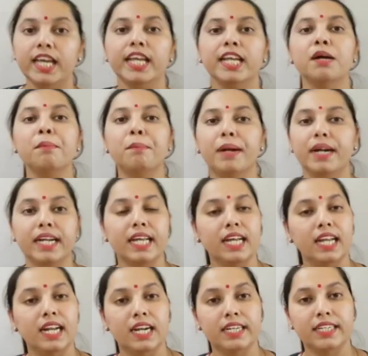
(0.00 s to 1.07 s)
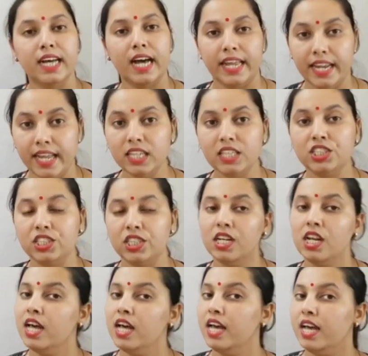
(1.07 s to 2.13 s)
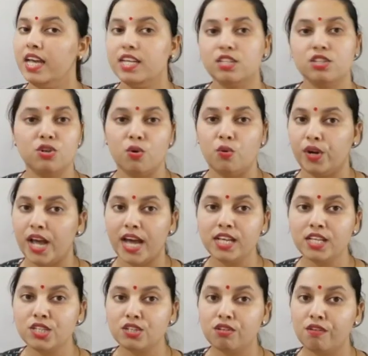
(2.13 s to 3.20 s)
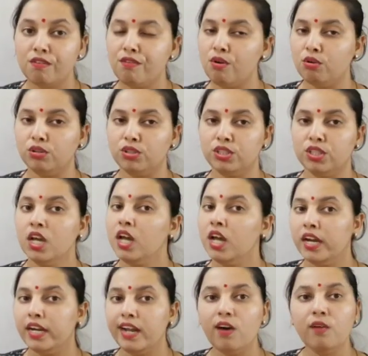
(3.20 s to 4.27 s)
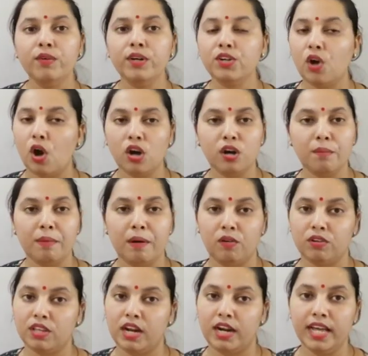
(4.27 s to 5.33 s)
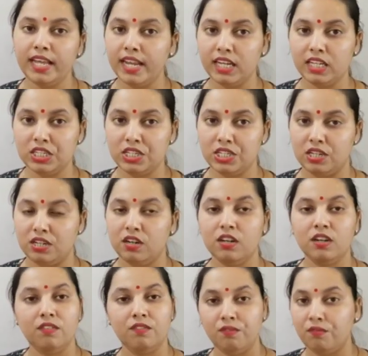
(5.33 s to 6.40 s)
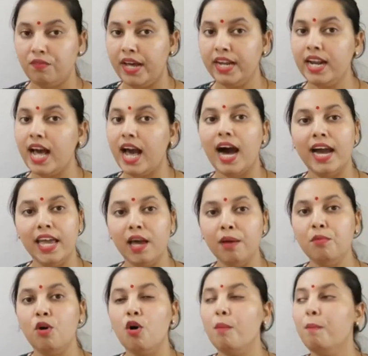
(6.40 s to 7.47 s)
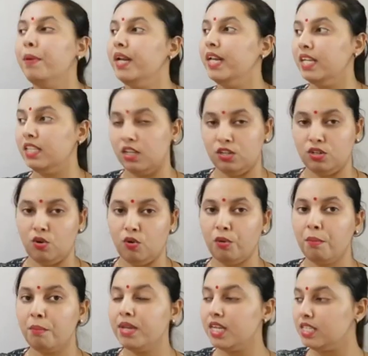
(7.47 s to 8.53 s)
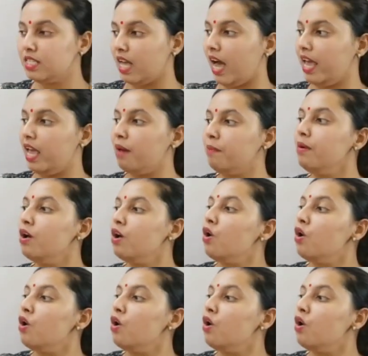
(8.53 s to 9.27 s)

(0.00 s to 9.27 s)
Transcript: in a particular direction is known as force. Now we talk about the direction. When I am opening the door, means I am